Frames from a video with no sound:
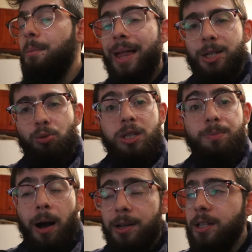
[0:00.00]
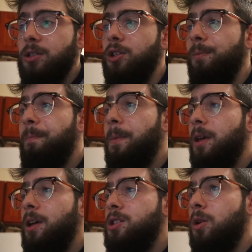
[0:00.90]
it's responding to.
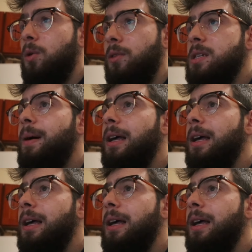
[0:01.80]
So this might